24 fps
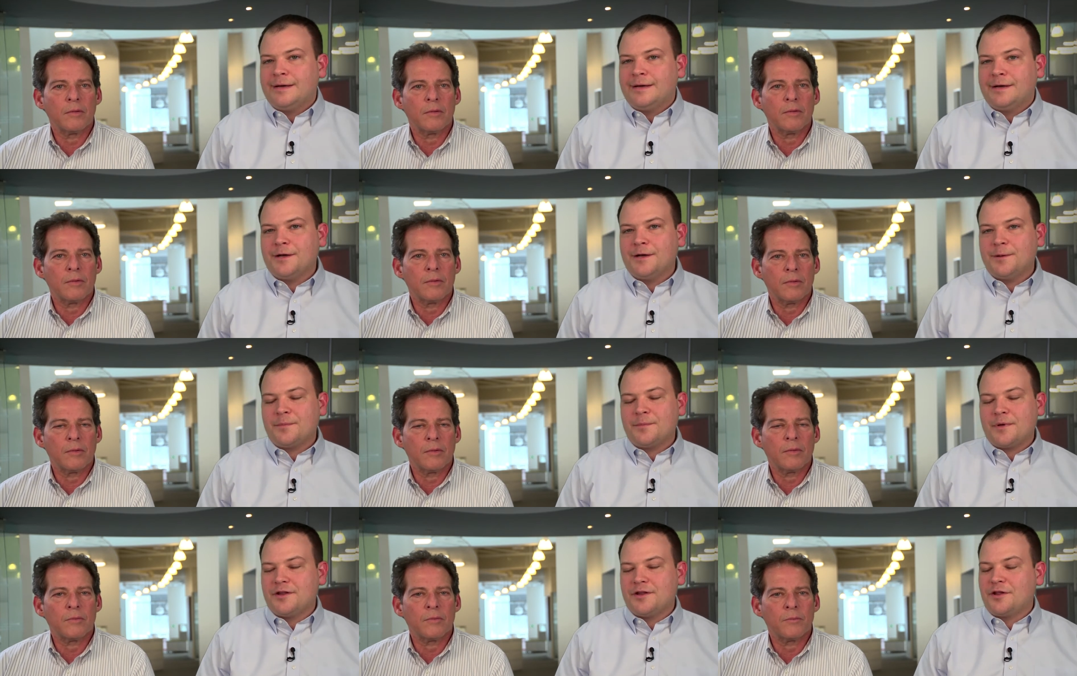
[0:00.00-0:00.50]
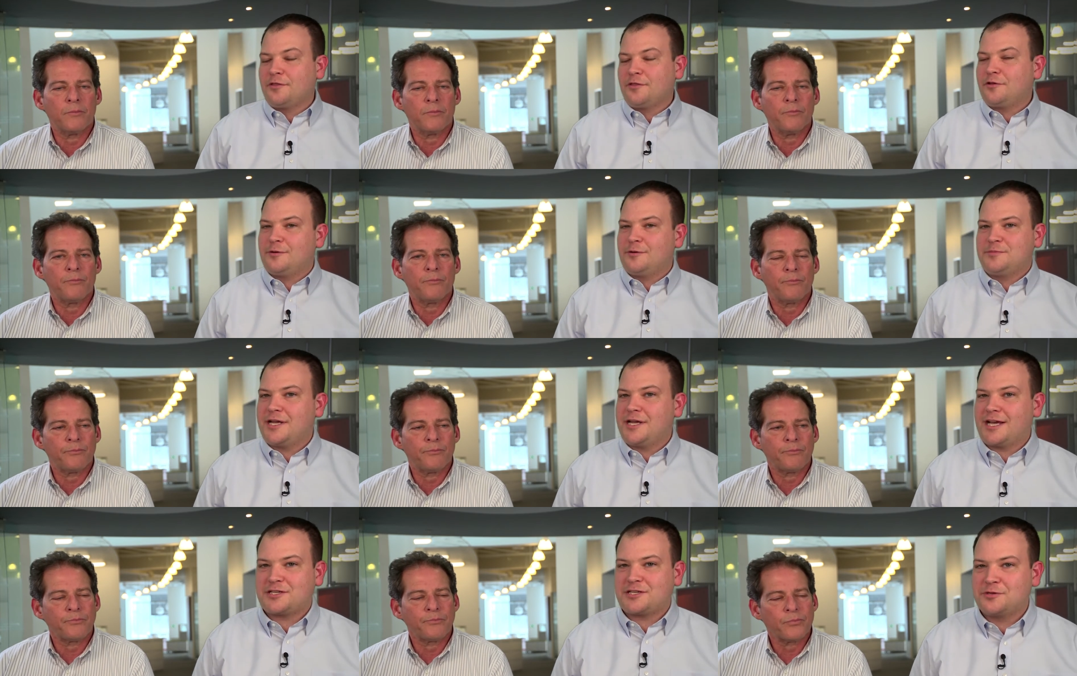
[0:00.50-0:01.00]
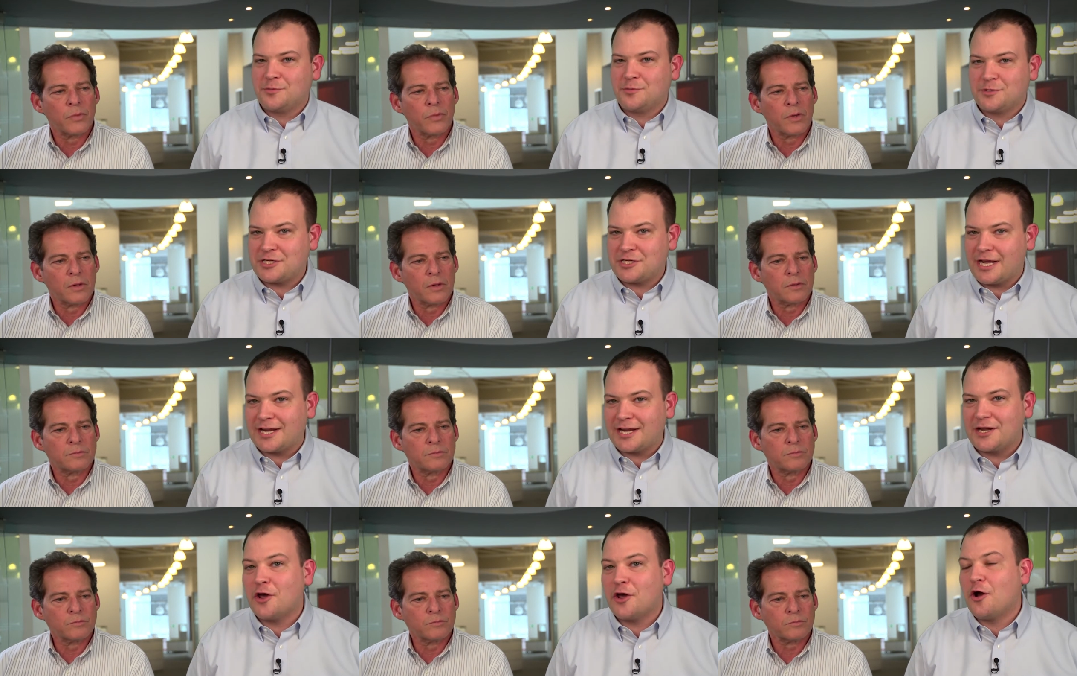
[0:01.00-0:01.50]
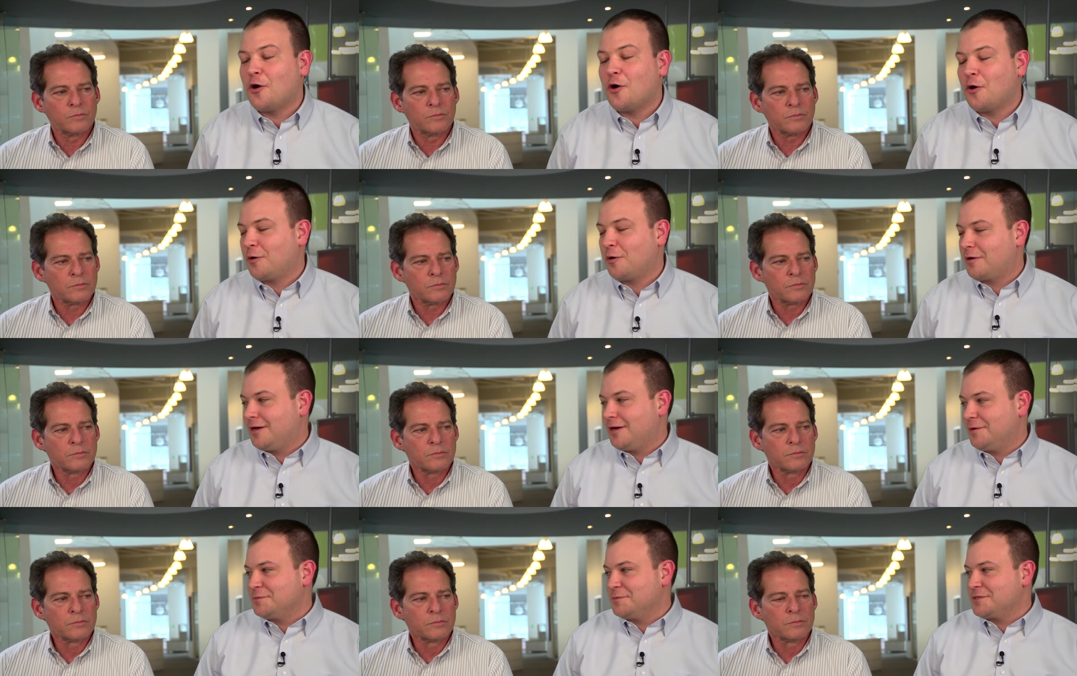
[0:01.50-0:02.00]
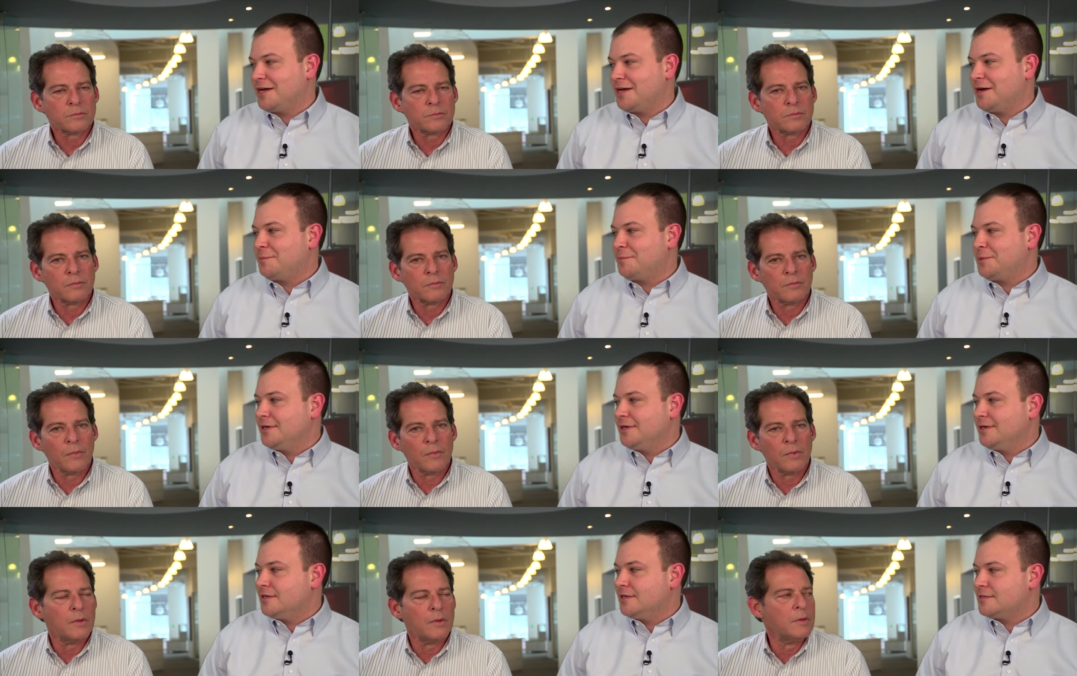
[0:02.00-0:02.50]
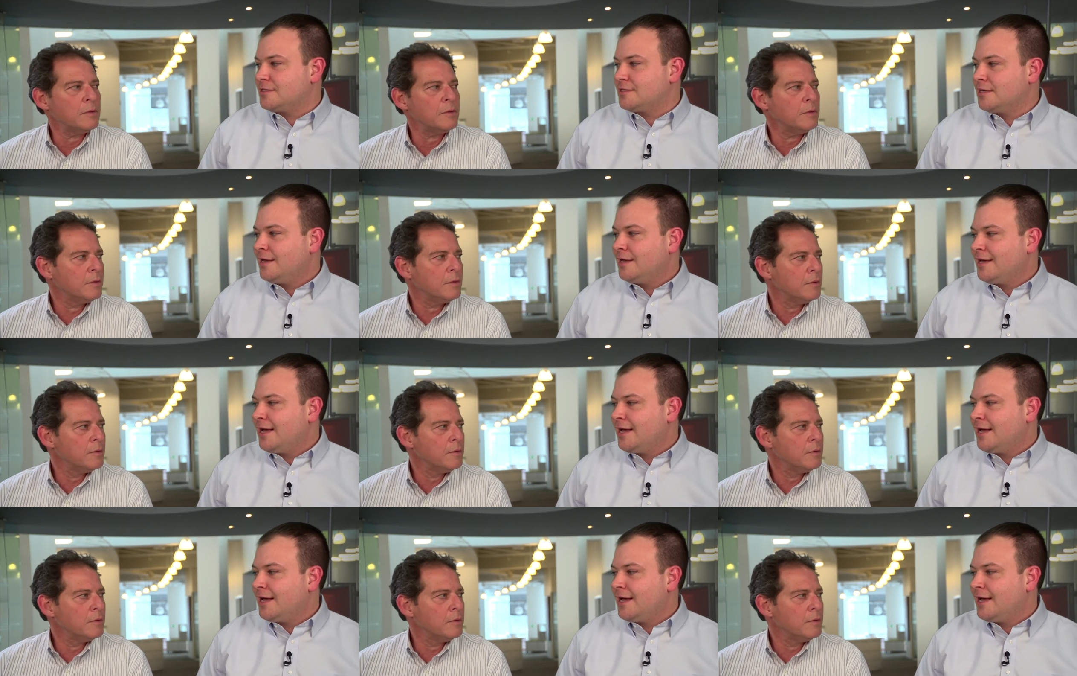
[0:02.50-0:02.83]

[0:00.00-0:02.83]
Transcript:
Speaker 1: um, another objection which i know comes up is